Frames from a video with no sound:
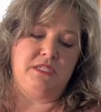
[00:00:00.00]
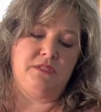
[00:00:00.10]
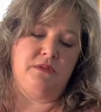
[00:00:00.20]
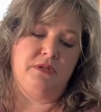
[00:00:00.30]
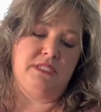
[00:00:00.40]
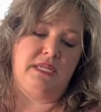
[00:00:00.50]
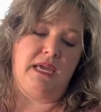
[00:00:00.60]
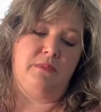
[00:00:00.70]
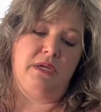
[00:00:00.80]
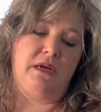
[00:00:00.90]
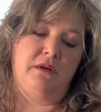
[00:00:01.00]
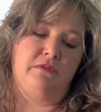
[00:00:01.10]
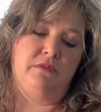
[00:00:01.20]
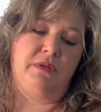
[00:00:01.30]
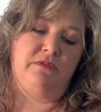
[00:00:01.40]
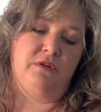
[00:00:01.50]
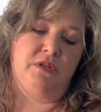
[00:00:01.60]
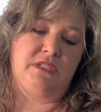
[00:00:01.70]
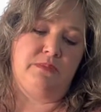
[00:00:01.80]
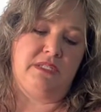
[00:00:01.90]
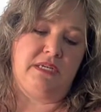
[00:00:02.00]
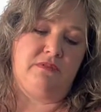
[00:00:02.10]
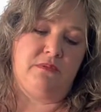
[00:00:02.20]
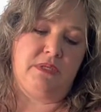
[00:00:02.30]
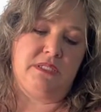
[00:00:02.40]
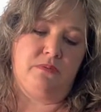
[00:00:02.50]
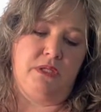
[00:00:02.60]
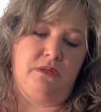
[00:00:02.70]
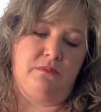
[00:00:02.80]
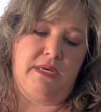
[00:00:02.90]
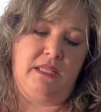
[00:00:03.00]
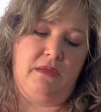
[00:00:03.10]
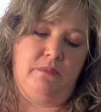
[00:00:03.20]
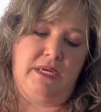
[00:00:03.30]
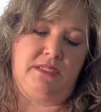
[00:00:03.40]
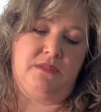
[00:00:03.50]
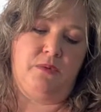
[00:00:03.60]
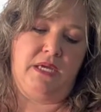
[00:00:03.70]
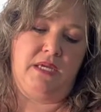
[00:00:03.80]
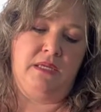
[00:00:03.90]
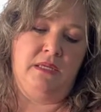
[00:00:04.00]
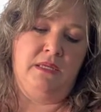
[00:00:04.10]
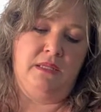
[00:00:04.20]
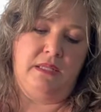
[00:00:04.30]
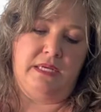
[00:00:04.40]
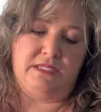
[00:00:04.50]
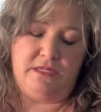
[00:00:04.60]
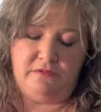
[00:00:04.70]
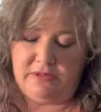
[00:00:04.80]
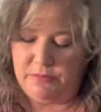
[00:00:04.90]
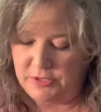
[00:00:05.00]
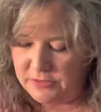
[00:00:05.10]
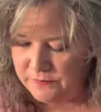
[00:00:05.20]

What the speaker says: Chris and Abby got her for me for Christmas after my sweet little Milo passed away last November.